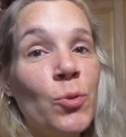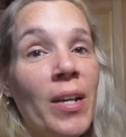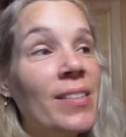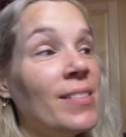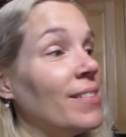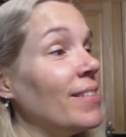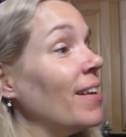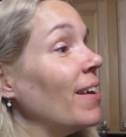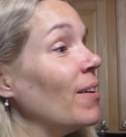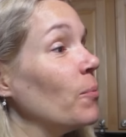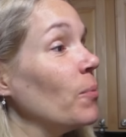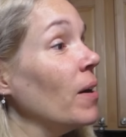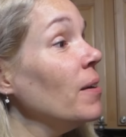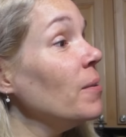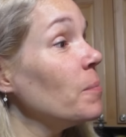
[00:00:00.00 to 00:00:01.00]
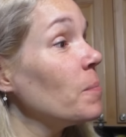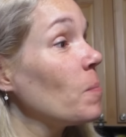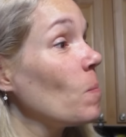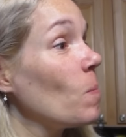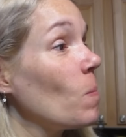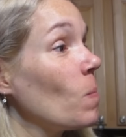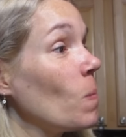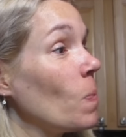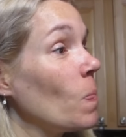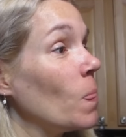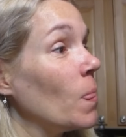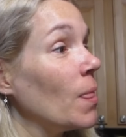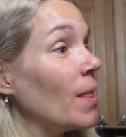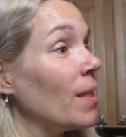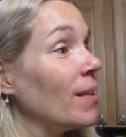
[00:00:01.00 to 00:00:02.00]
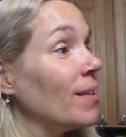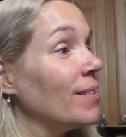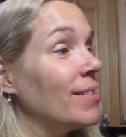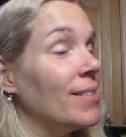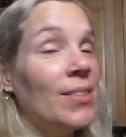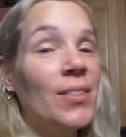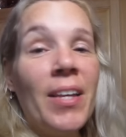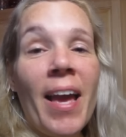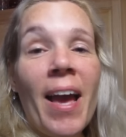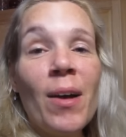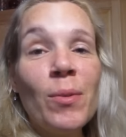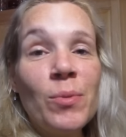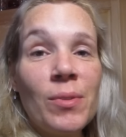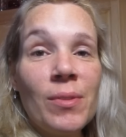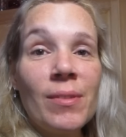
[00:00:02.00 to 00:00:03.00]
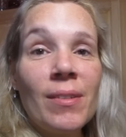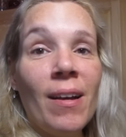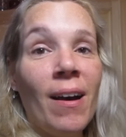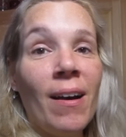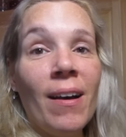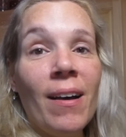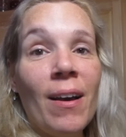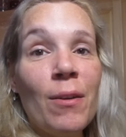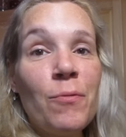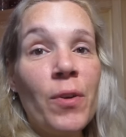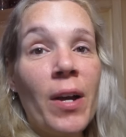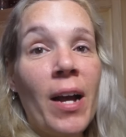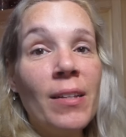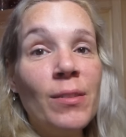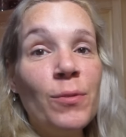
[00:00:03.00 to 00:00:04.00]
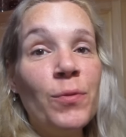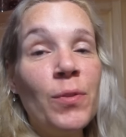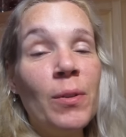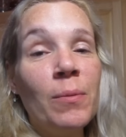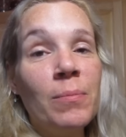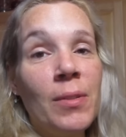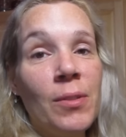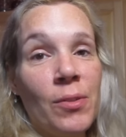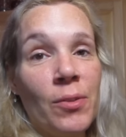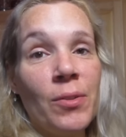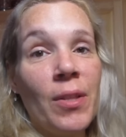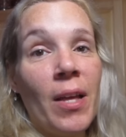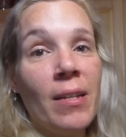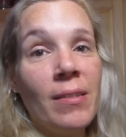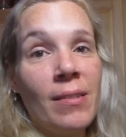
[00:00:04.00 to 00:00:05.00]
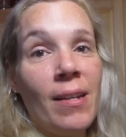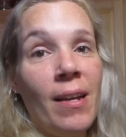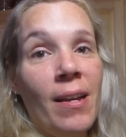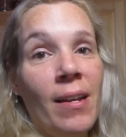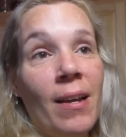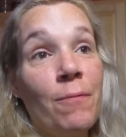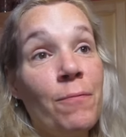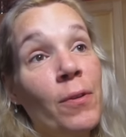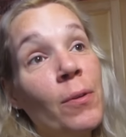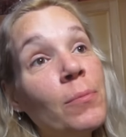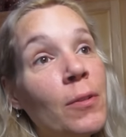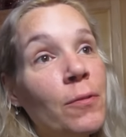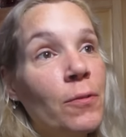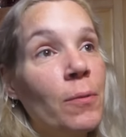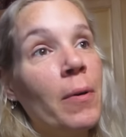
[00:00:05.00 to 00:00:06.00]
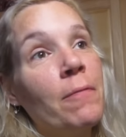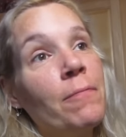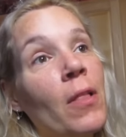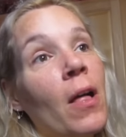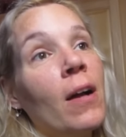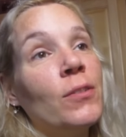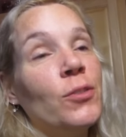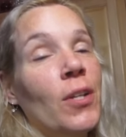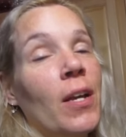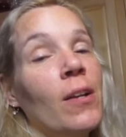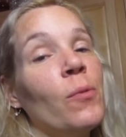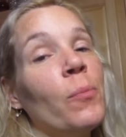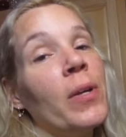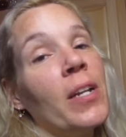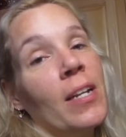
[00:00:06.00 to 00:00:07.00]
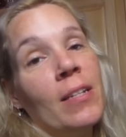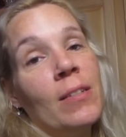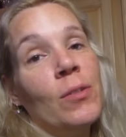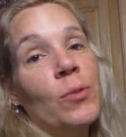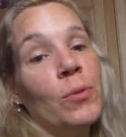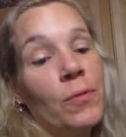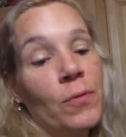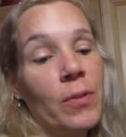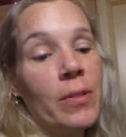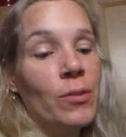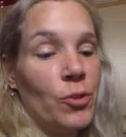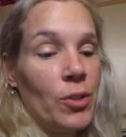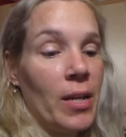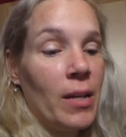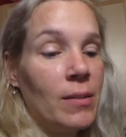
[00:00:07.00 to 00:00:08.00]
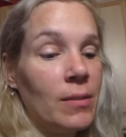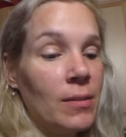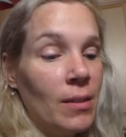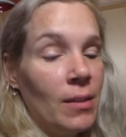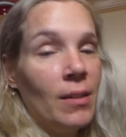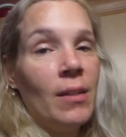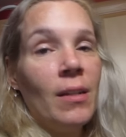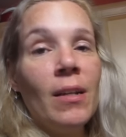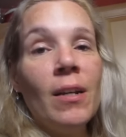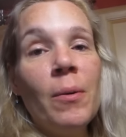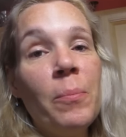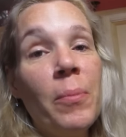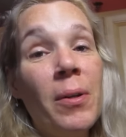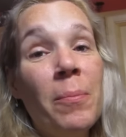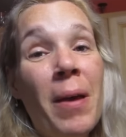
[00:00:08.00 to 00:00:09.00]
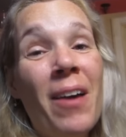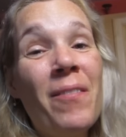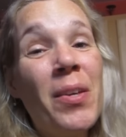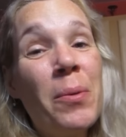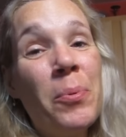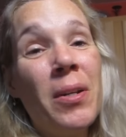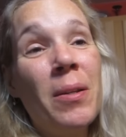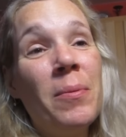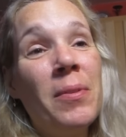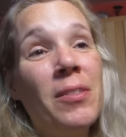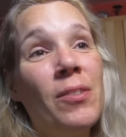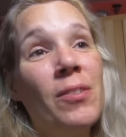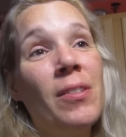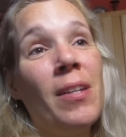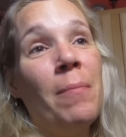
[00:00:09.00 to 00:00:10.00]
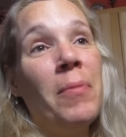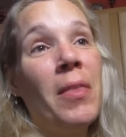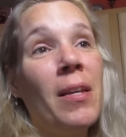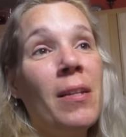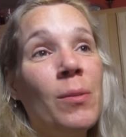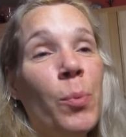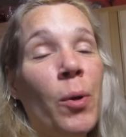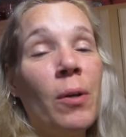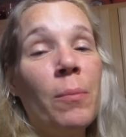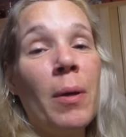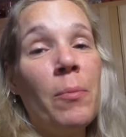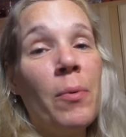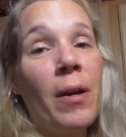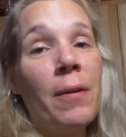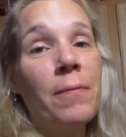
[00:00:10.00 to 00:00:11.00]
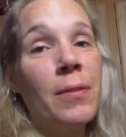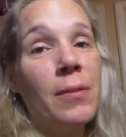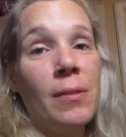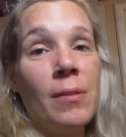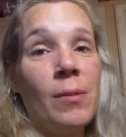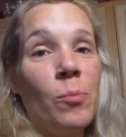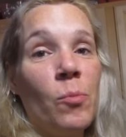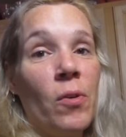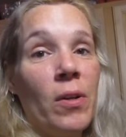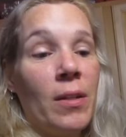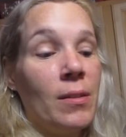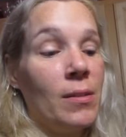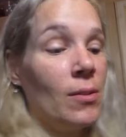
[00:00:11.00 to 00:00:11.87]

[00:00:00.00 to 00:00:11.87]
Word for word: dressed yet. What? Still counts. Still counts. Uh, I forgot to film dessert last night. I filmed it for my vlog channel, but I didn't do it for this channel. But I'm having pretty much the same thing as part of my breakfast this morning,